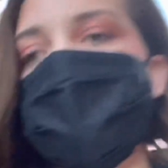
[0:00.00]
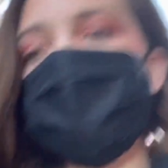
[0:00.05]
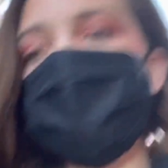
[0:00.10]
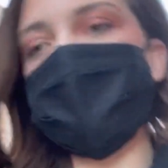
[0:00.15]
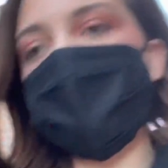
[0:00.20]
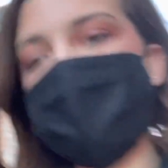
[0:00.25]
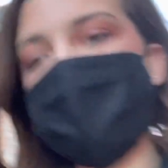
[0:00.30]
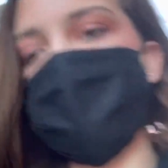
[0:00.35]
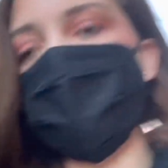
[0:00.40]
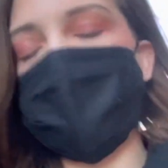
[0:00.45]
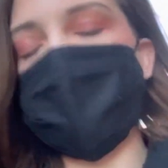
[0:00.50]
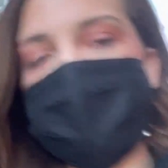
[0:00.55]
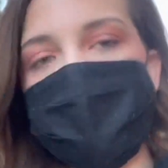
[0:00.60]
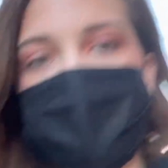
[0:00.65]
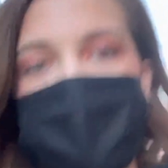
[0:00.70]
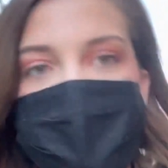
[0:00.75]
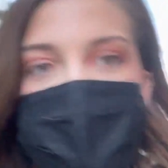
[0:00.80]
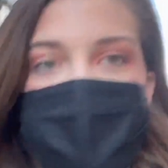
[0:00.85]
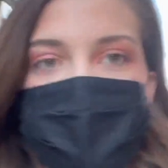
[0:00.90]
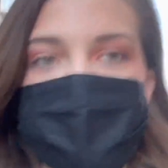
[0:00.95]
Mia come meet me
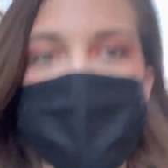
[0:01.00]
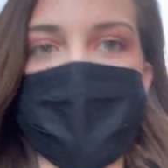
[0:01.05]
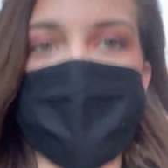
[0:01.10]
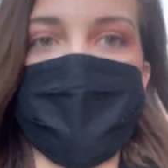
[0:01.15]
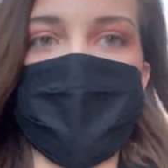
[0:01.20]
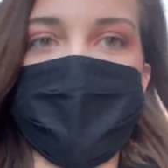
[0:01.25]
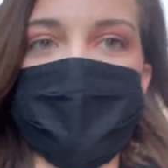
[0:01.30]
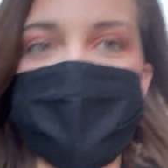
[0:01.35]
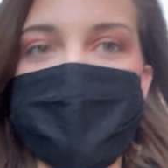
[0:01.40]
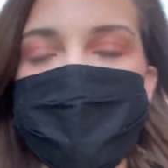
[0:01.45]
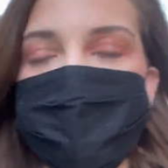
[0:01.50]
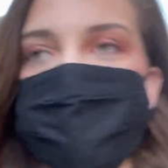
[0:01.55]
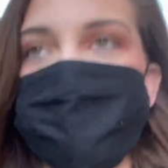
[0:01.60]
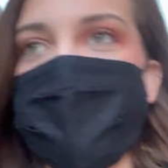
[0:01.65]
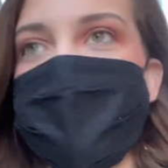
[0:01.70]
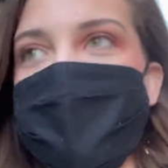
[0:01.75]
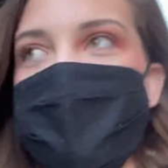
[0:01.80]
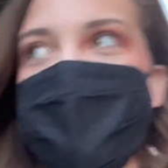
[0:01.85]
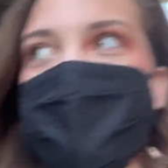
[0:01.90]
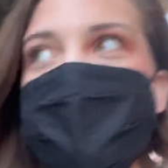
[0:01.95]
about 5:30.
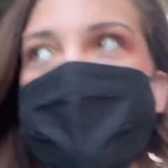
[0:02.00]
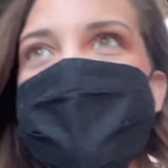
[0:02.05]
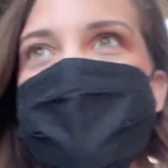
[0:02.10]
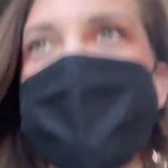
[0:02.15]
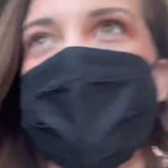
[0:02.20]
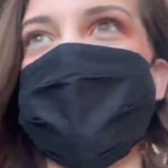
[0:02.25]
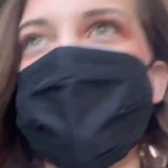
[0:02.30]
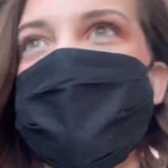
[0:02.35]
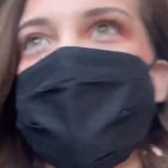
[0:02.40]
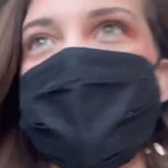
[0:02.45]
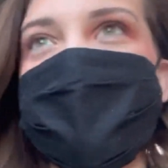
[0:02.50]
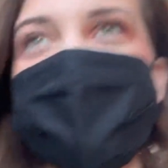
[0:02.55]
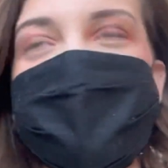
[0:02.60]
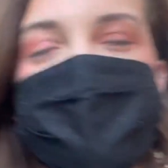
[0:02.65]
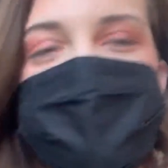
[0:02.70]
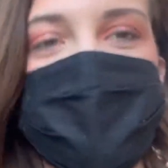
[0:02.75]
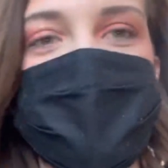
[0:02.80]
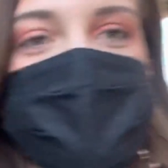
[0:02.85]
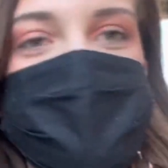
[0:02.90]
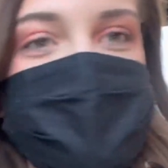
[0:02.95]
It's currently like
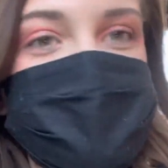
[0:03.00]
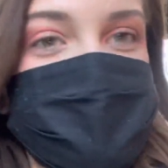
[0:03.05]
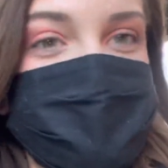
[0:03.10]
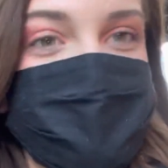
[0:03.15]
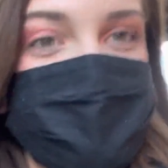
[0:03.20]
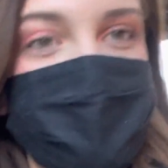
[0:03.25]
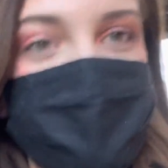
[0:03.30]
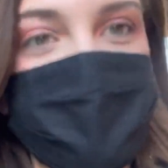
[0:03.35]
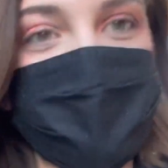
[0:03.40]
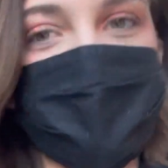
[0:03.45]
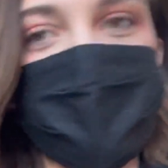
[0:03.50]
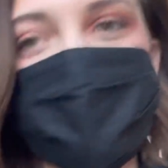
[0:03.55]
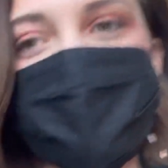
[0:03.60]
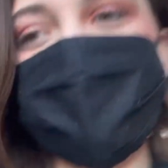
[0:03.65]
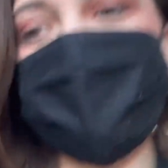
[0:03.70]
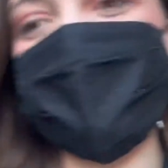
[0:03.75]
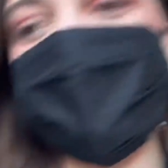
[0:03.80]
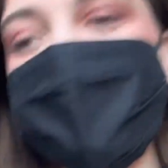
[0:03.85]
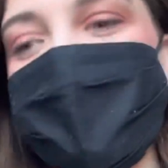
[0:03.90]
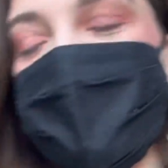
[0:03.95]
20 to 4,
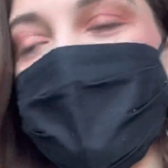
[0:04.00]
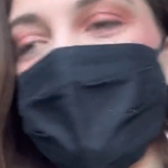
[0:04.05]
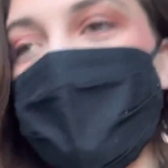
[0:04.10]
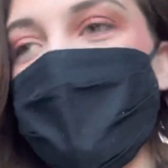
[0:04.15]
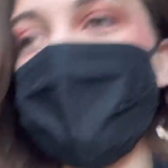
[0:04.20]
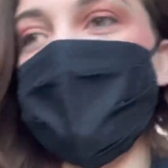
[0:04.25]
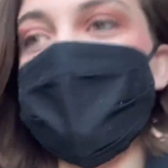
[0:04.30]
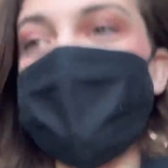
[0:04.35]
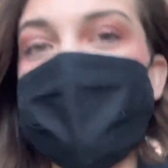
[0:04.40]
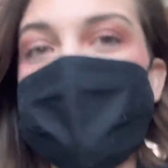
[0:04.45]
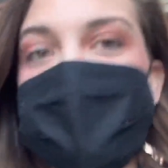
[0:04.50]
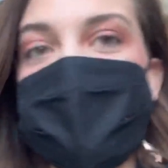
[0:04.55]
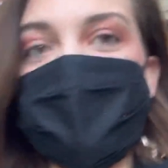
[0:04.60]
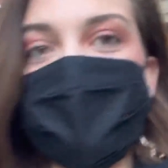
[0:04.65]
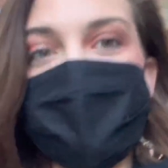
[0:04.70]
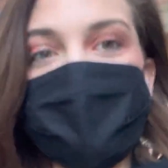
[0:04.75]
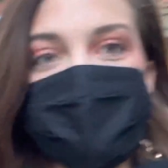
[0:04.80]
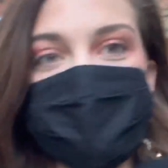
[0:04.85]
so